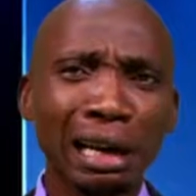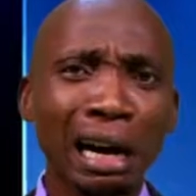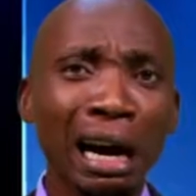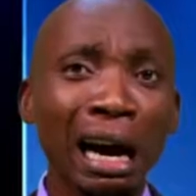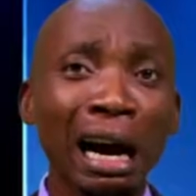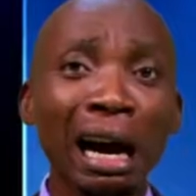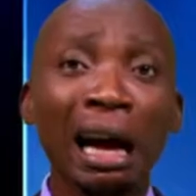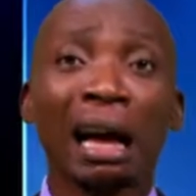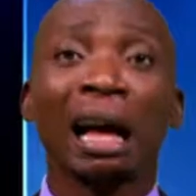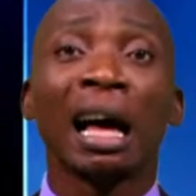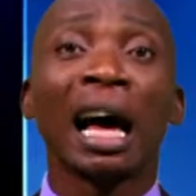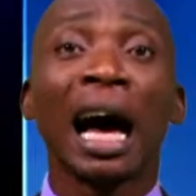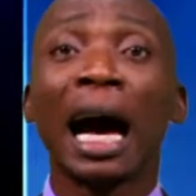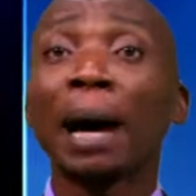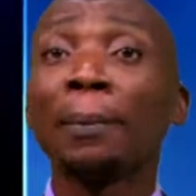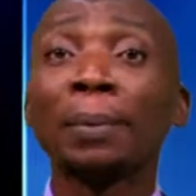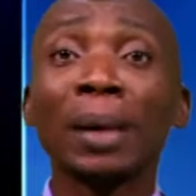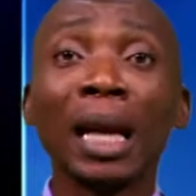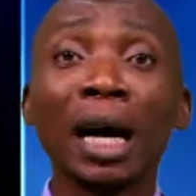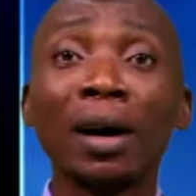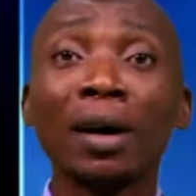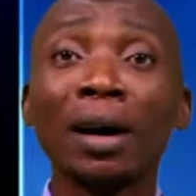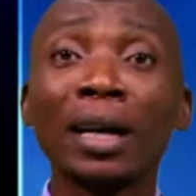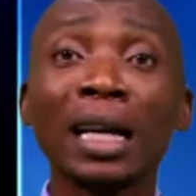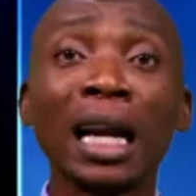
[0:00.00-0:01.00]

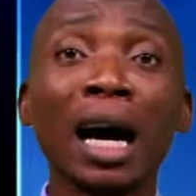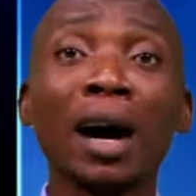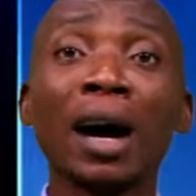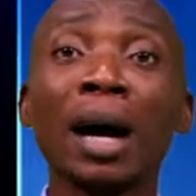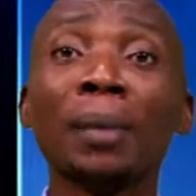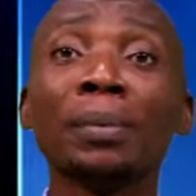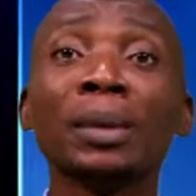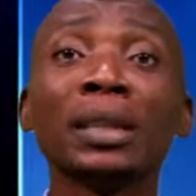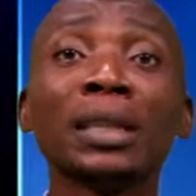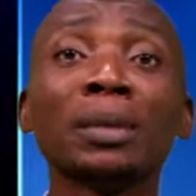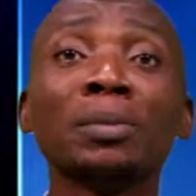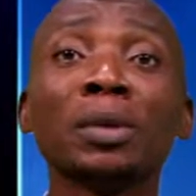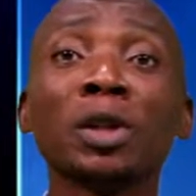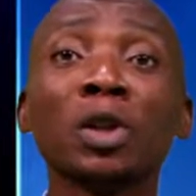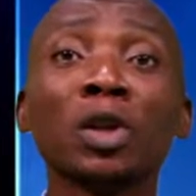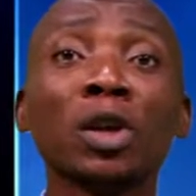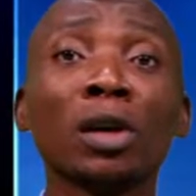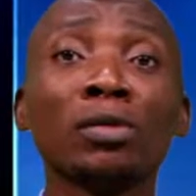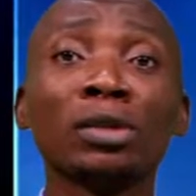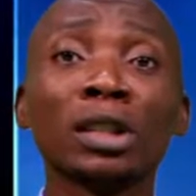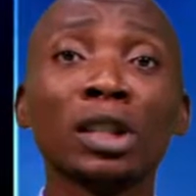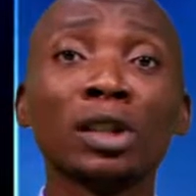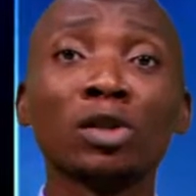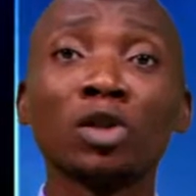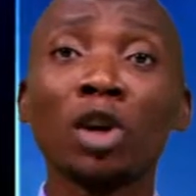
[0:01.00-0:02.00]
I'm in the middle
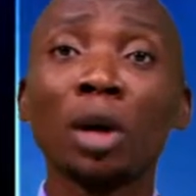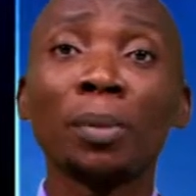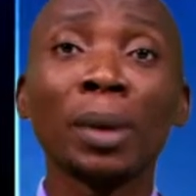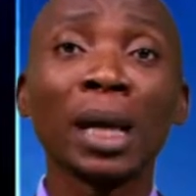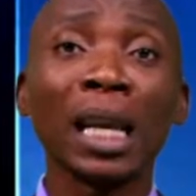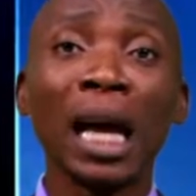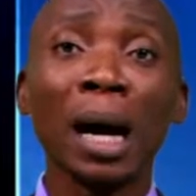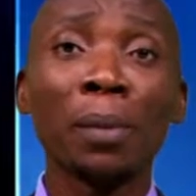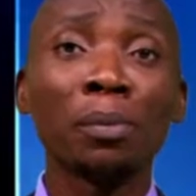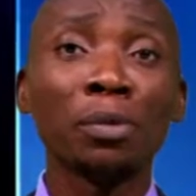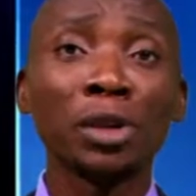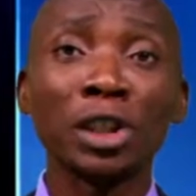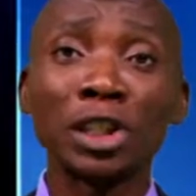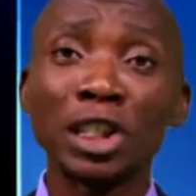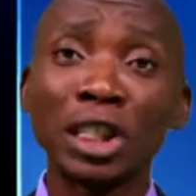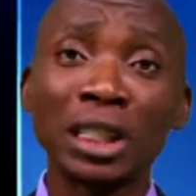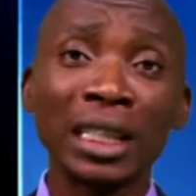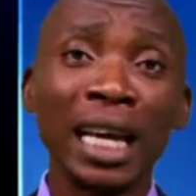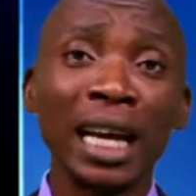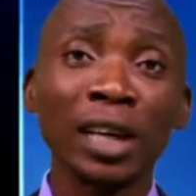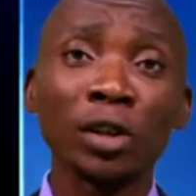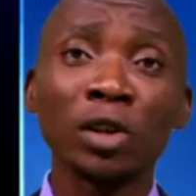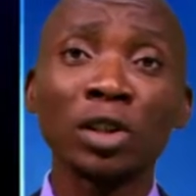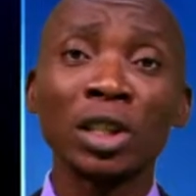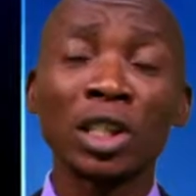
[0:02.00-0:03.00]
of the Tomeland Bridge. It's
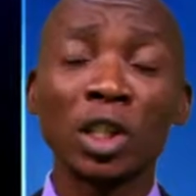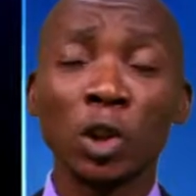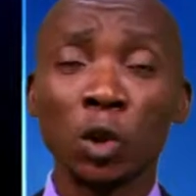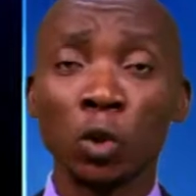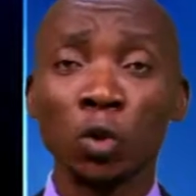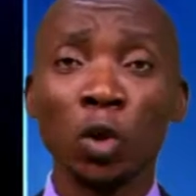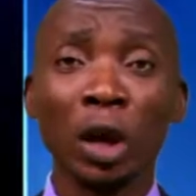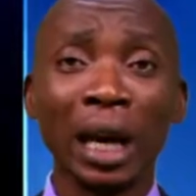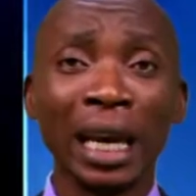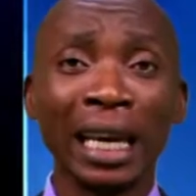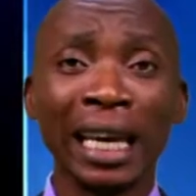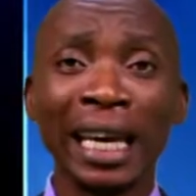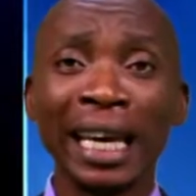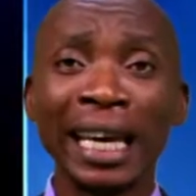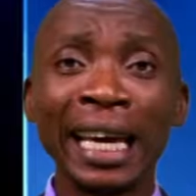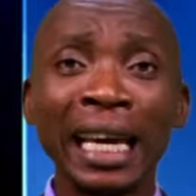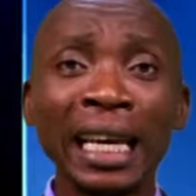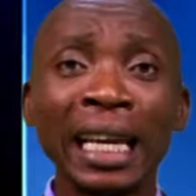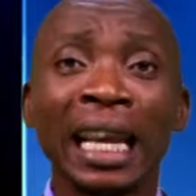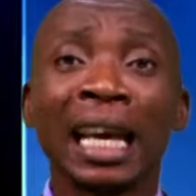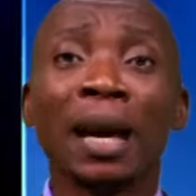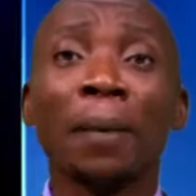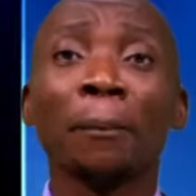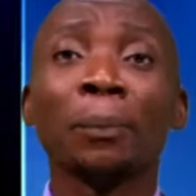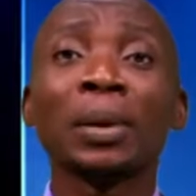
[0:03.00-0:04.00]
like nothing is working again.